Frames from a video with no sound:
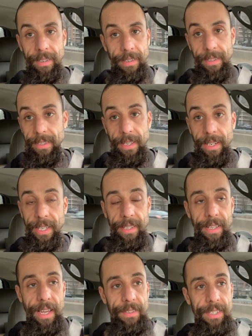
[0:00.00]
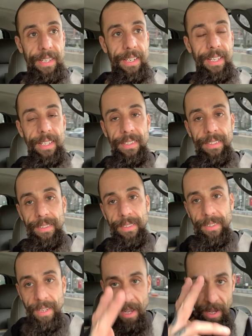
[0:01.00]
It's gonna heal how it's gonna heal.
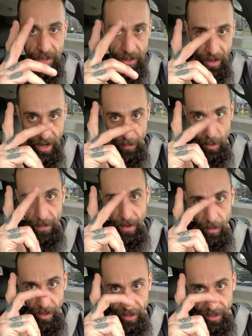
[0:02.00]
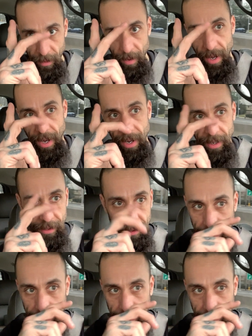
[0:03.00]
Try and move it once in a while.